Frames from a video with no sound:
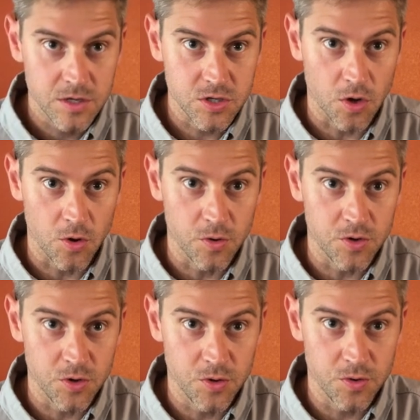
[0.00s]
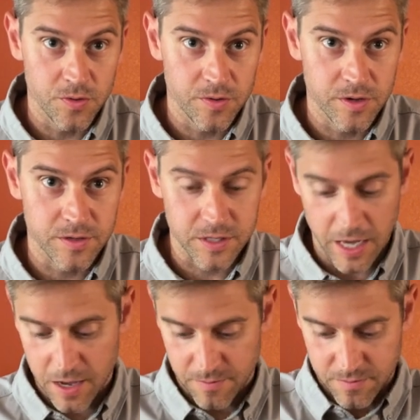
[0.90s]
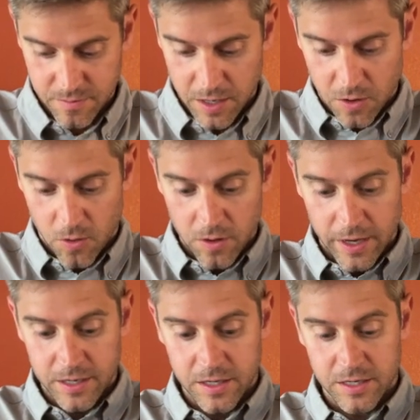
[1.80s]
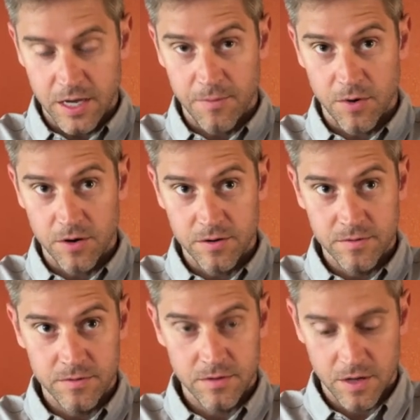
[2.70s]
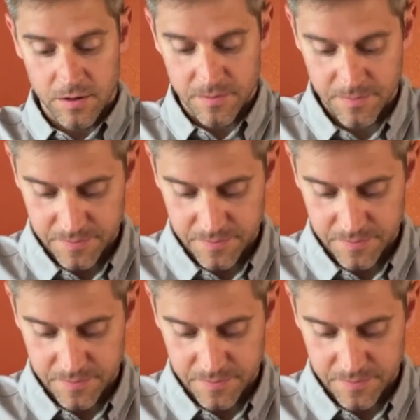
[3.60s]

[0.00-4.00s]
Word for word: So do the same, they correlate to the same bird? Then?